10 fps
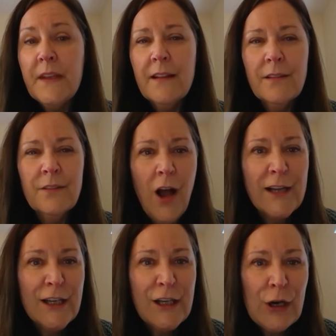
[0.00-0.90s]

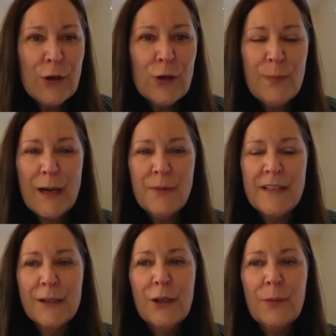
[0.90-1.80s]
Long ago, Barbara
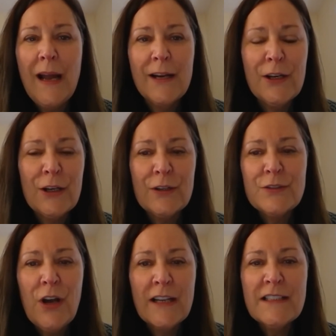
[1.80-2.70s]
Knickerbocker
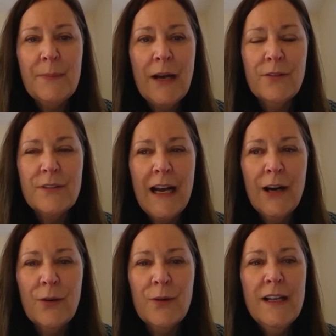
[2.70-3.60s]
talked about
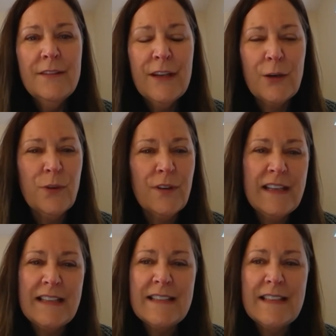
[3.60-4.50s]
how there were
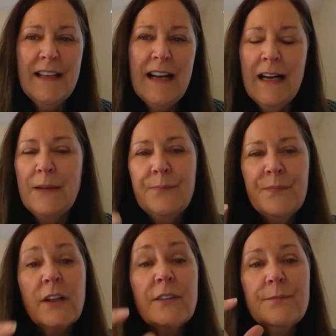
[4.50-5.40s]
these
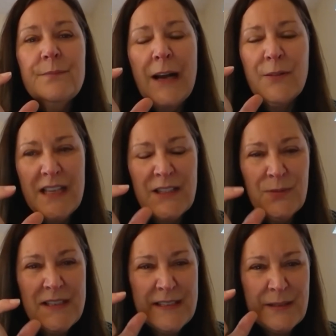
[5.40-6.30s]
how sensory
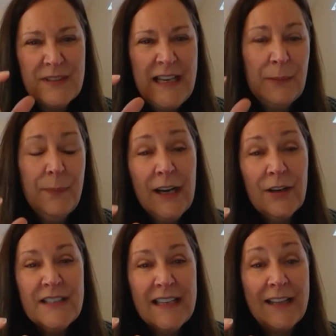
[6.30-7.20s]
systems kind of
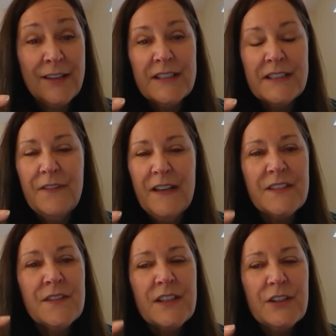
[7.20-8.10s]
paired together in
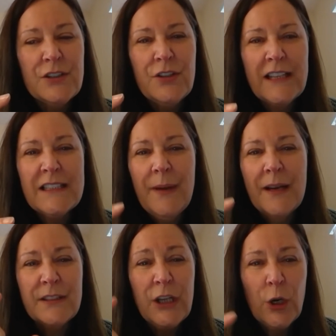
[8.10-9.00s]
defensiveness. And she talked
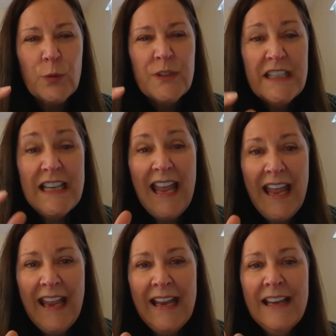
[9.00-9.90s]
about the
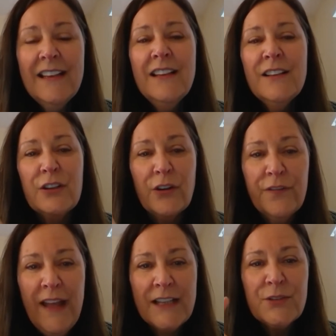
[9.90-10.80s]
OTA, the
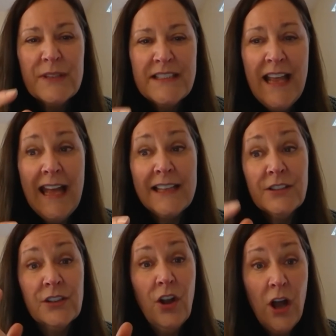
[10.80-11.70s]
olfactory,
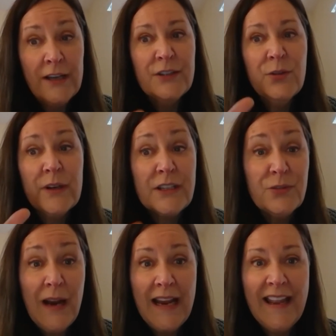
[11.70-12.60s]
tactile, auditory
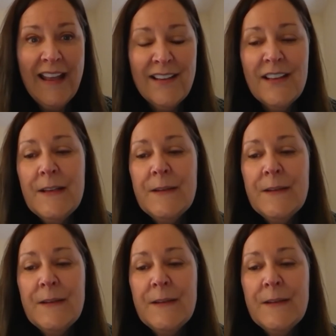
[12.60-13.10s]
triad,